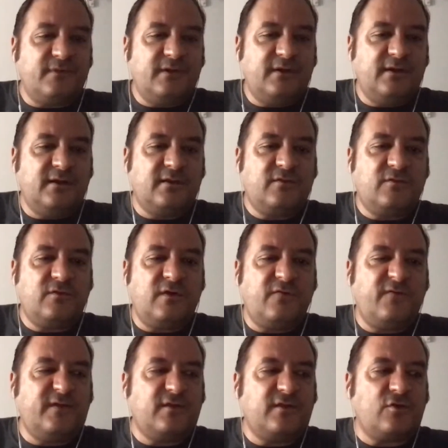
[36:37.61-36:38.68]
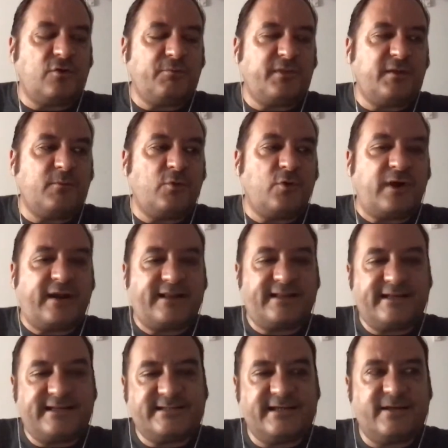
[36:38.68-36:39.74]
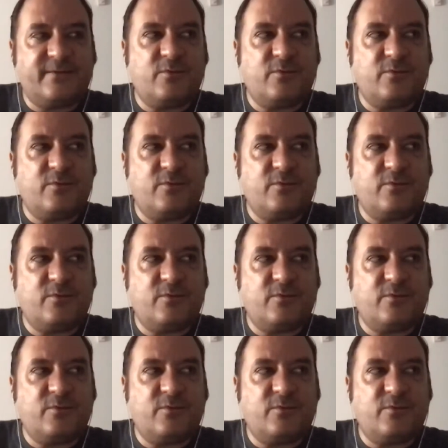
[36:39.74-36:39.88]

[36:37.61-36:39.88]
if it's something more artistic,